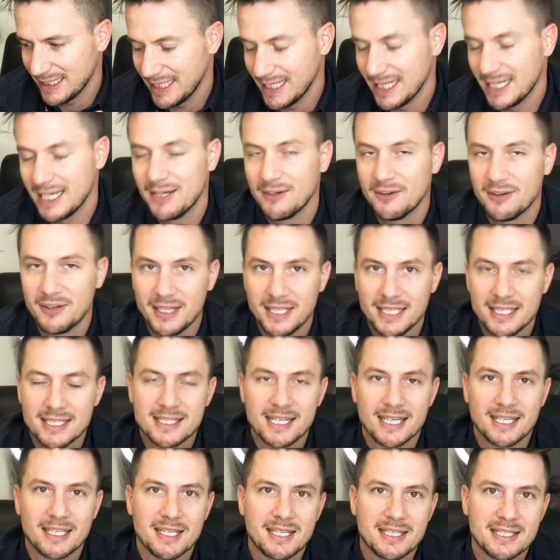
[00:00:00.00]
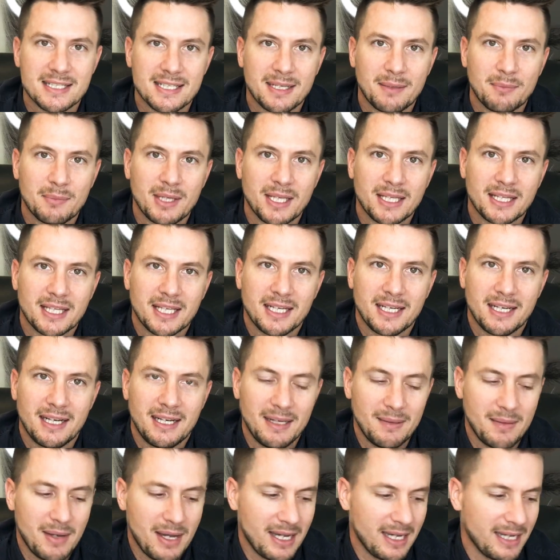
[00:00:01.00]
here it is. And it's something that
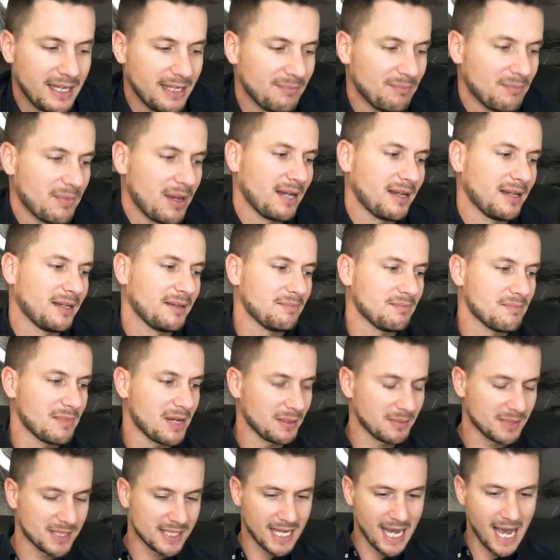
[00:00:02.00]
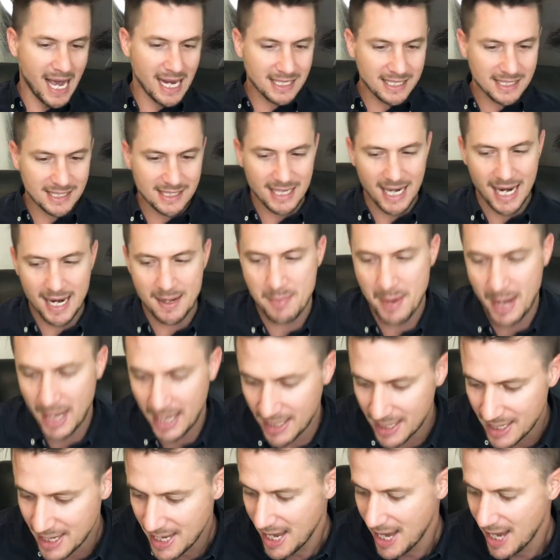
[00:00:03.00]
I'm sad to say,
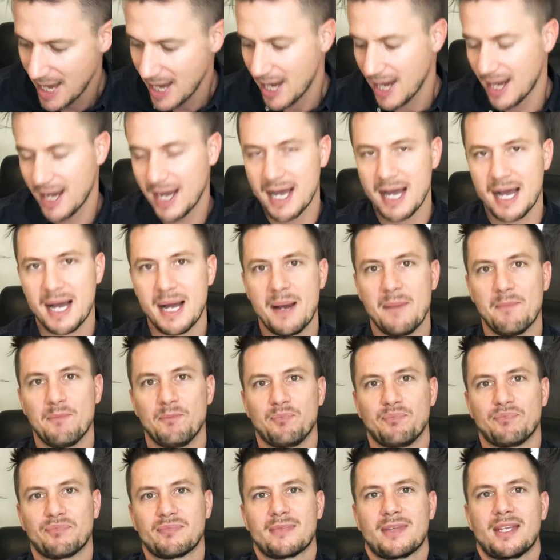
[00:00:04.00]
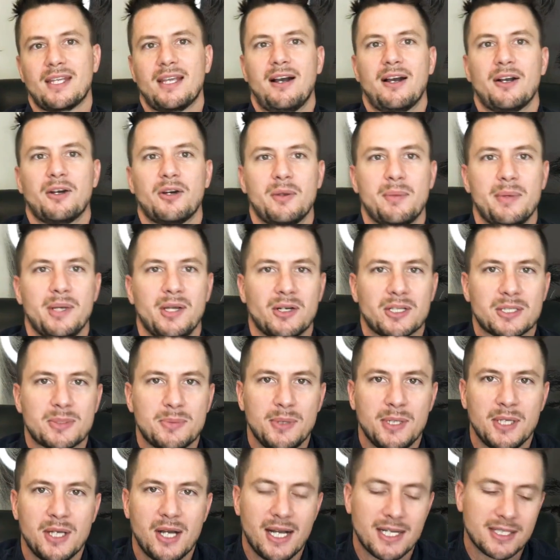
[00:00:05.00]
but I got to be
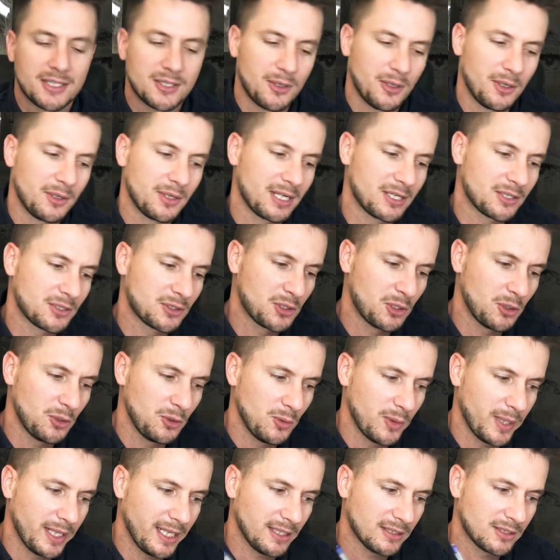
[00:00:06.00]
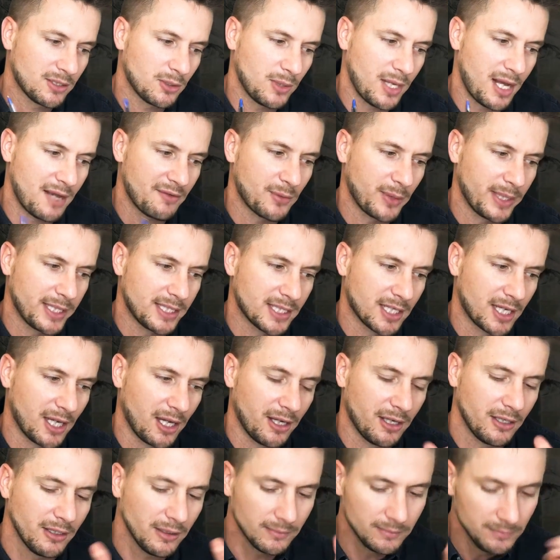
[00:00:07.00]
honest with you guys. So 2.5 weeks
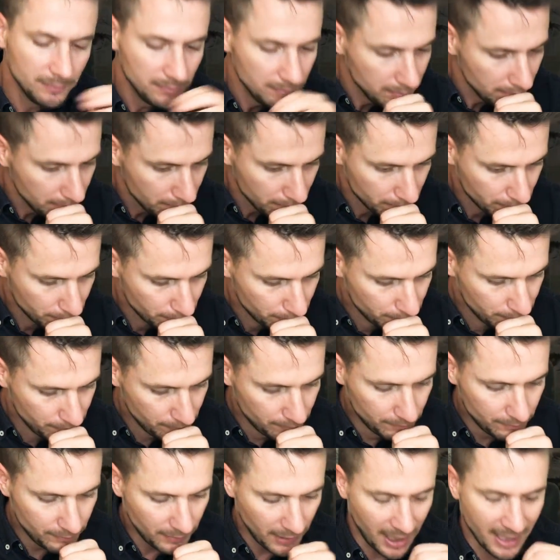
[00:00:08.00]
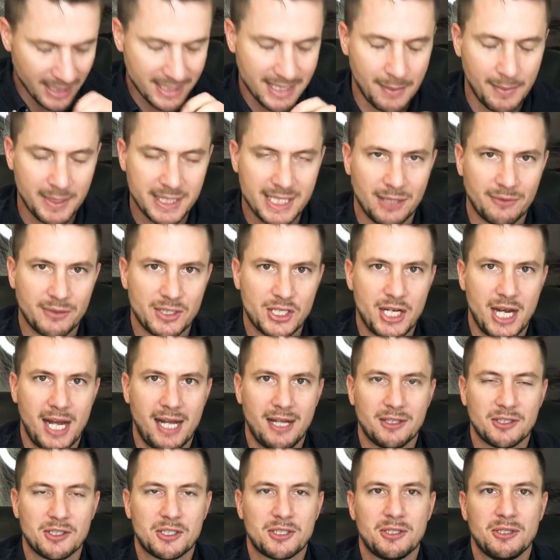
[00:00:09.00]
ago, I set myself a
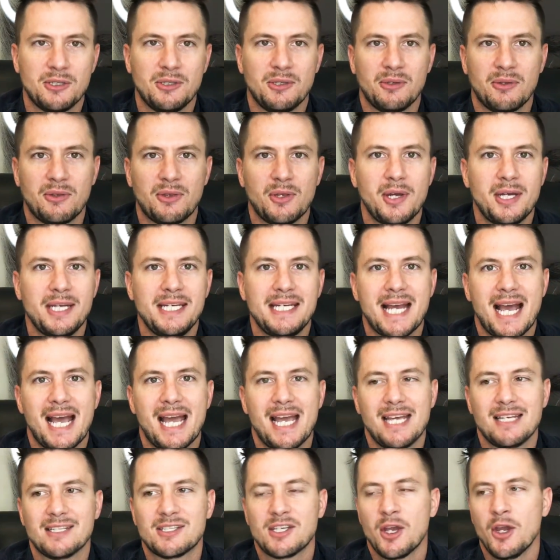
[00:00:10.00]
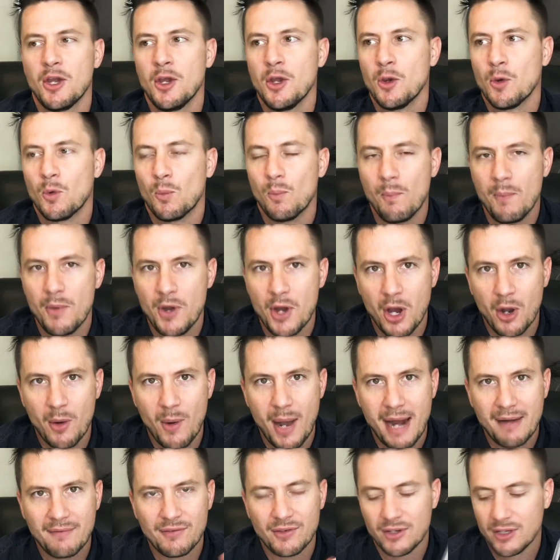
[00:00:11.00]
challenge to do 30 days,
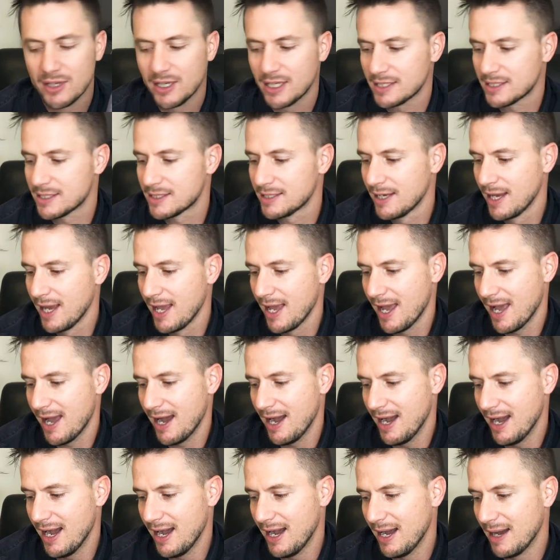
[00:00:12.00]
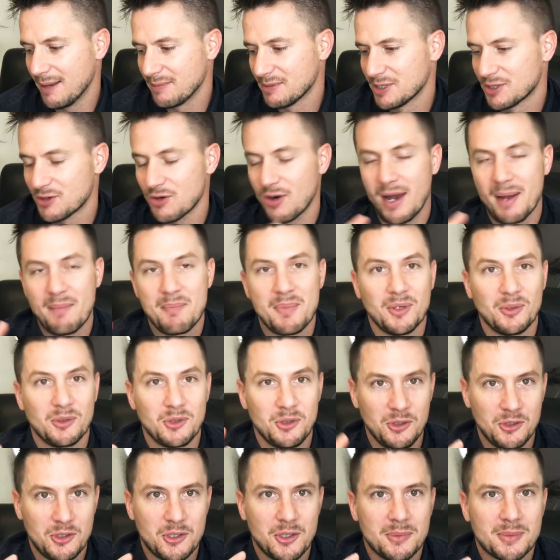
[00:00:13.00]
no adverts. Just try and
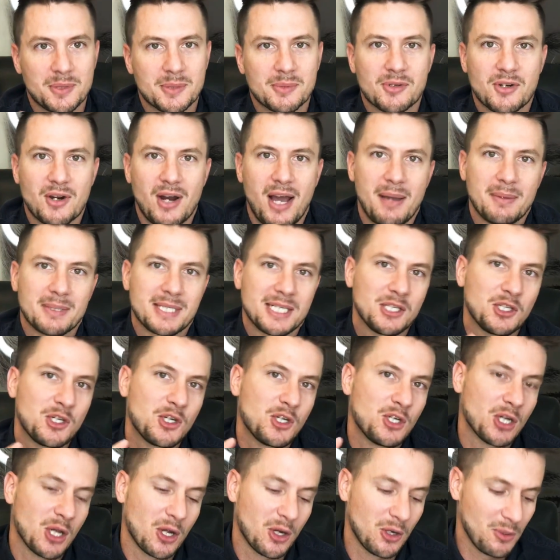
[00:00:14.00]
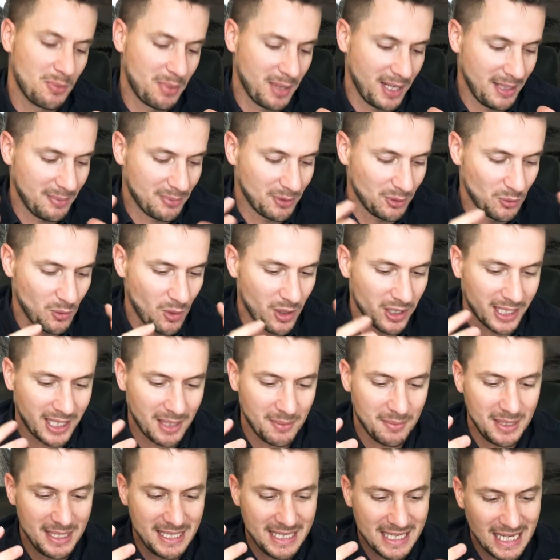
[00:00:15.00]
build YouTube subscribers and show people what
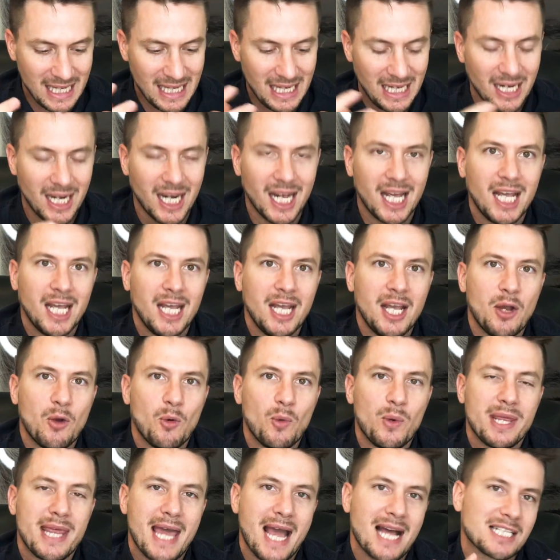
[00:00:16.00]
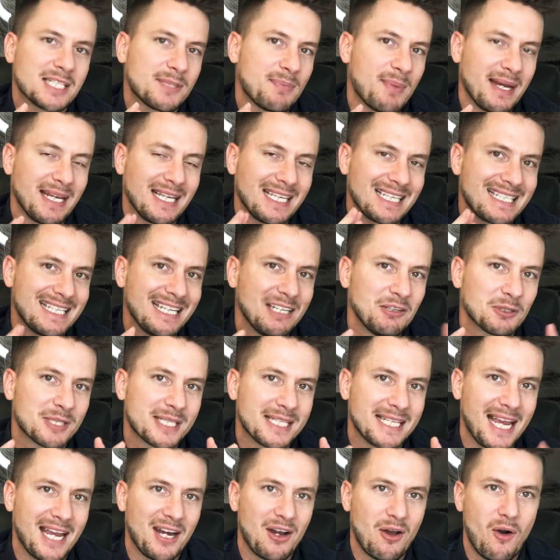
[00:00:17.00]
can be done without spending a single
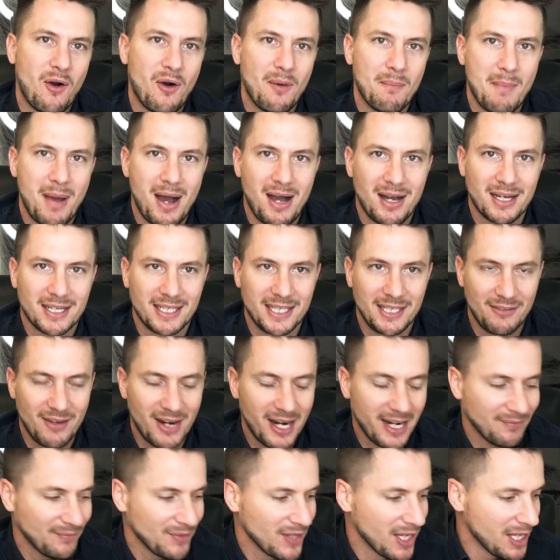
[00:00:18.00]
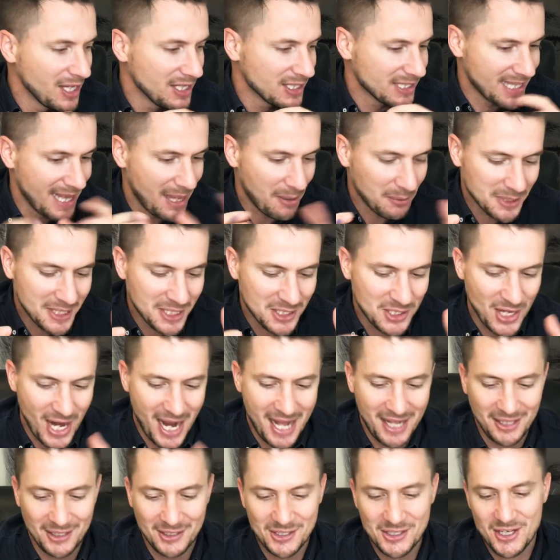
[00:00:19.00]
cent on marketing, right? So that was the
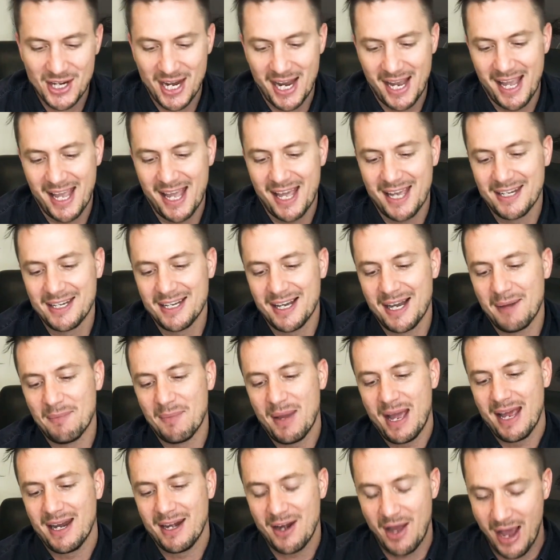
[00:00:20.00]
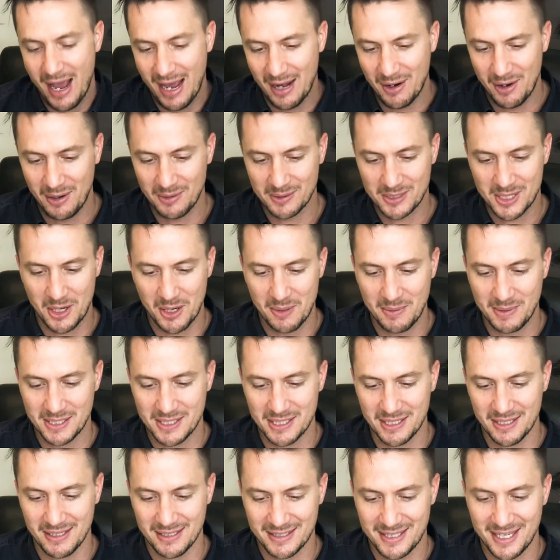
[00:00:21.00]
challenge, and I was hoping
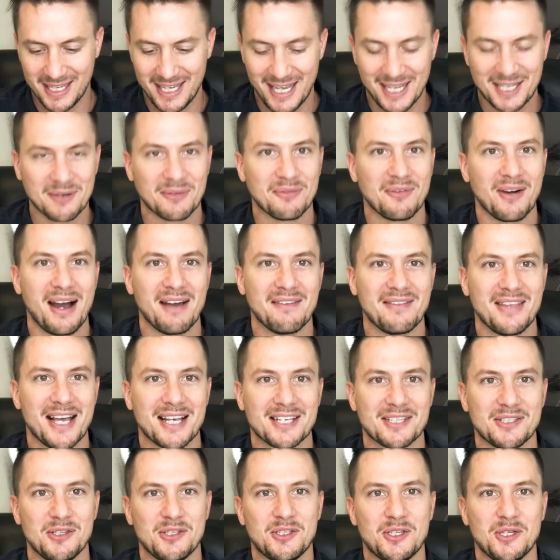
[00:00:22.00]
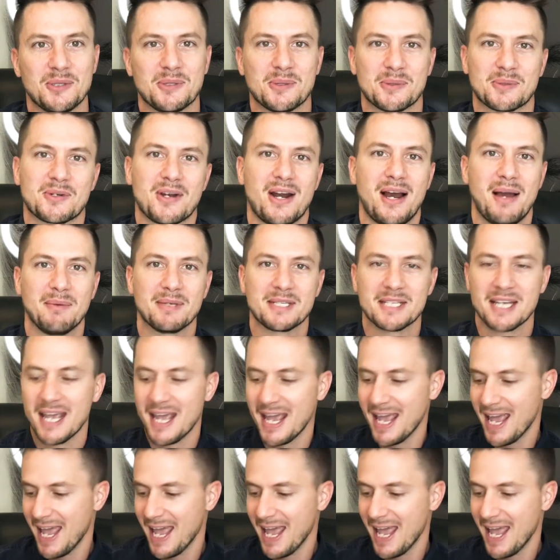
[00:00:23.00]
to get to 5,000 YouTube subscribers.